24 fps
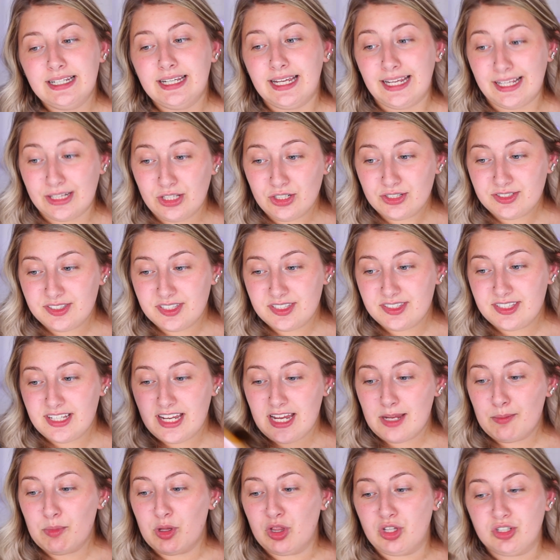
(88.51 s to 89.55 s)
it looks the
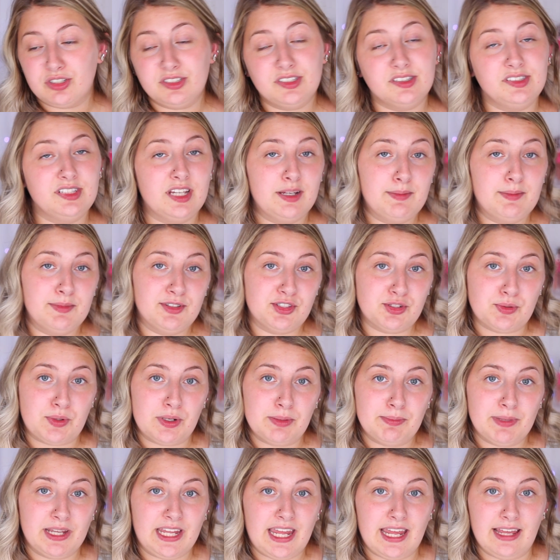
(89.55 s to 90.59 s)
same. It looks the same as the
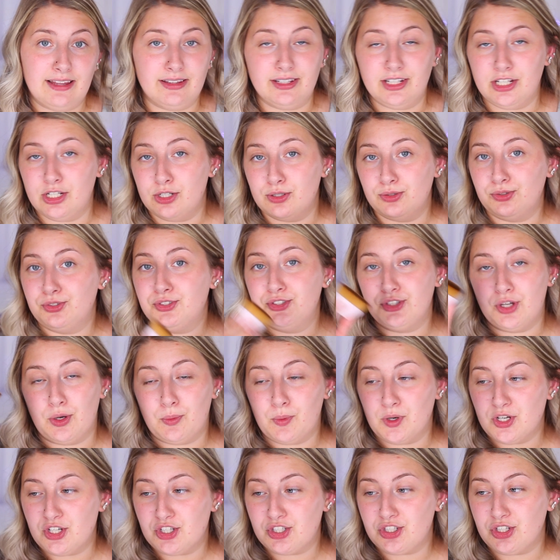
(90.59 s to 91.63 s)
one Michaela used, so
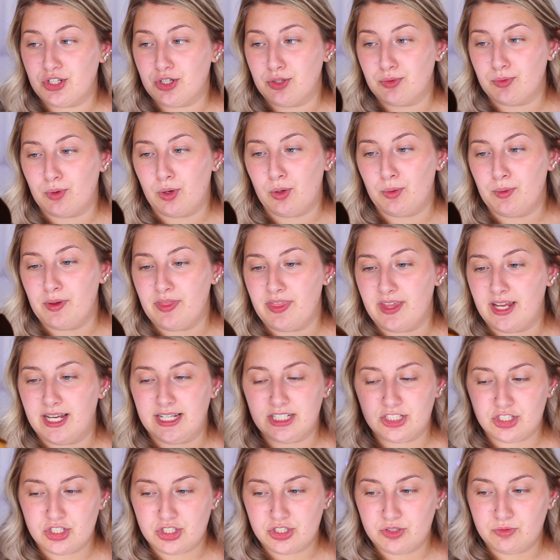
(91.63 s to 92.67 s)
we're just gonna roll with it.
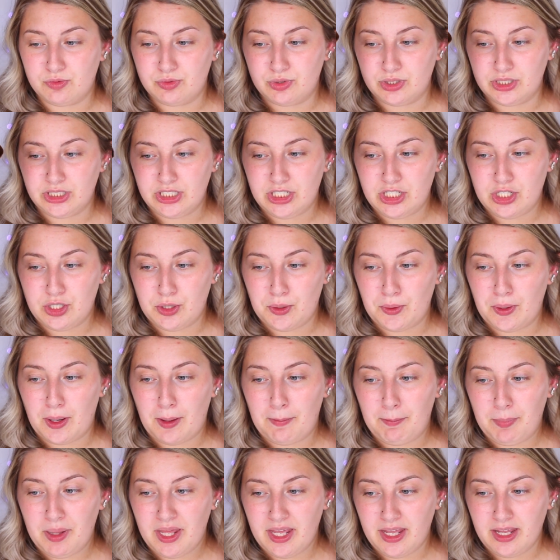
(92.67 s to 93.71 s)
It's just a really cute
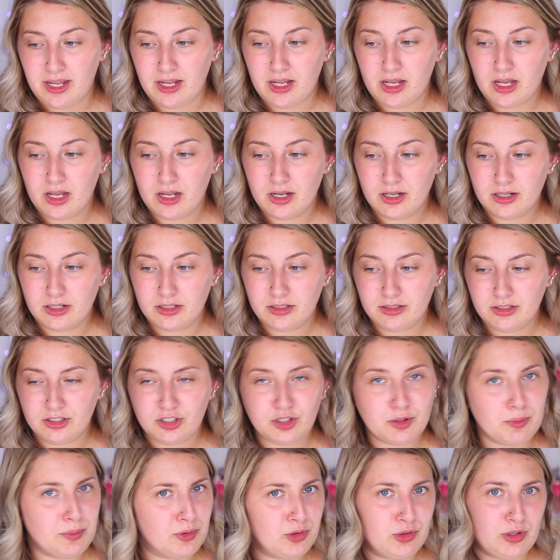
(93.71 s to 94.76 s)
pink
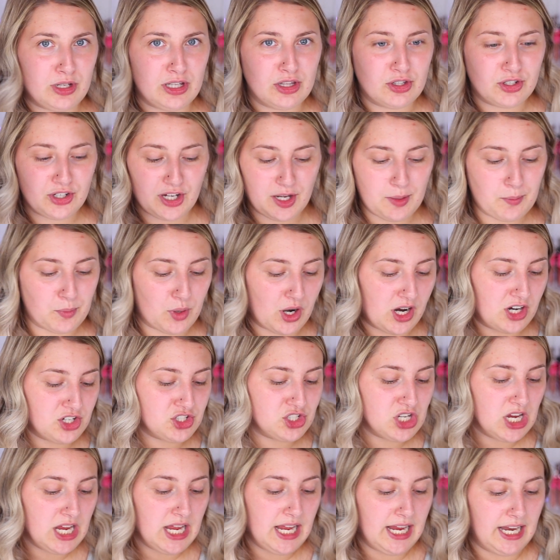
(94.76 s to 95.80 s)
kabuki looking
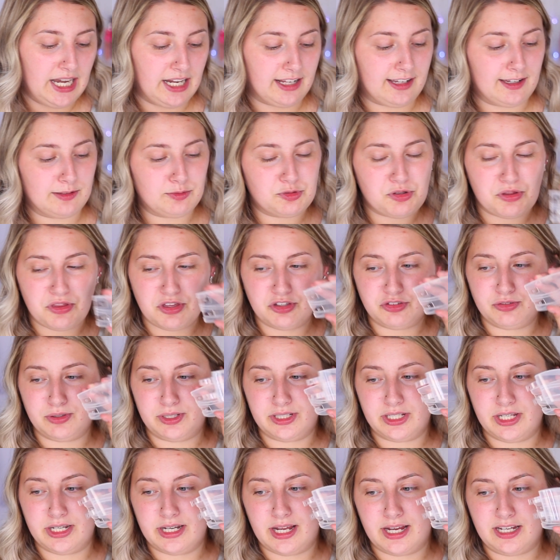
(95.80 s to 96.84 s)
brush, and it comes with this
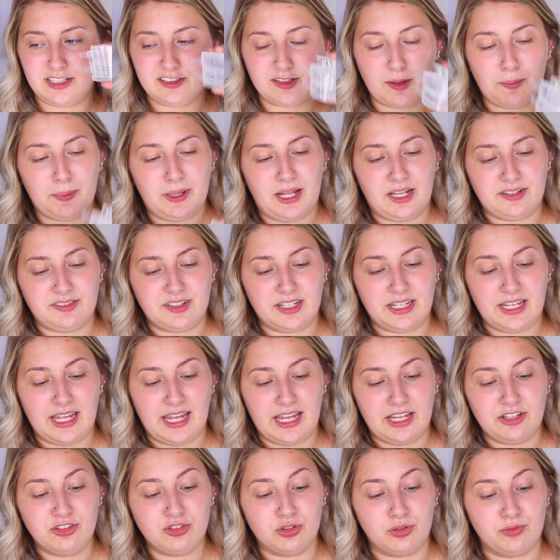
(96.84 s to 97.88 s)
really nice plastic
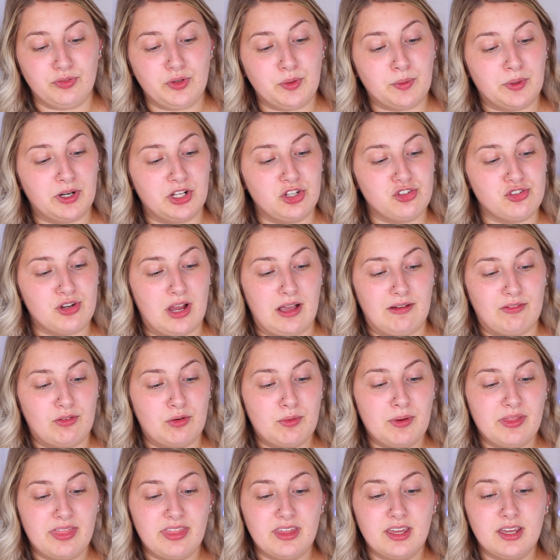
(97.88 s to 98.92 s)
case, so if you want to travel
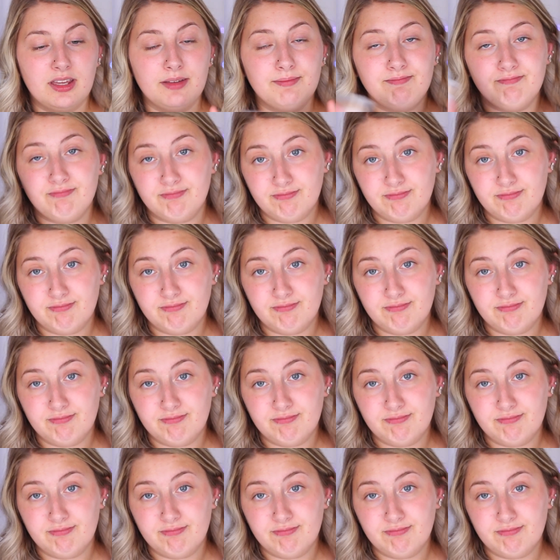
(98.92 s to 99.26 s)
with it,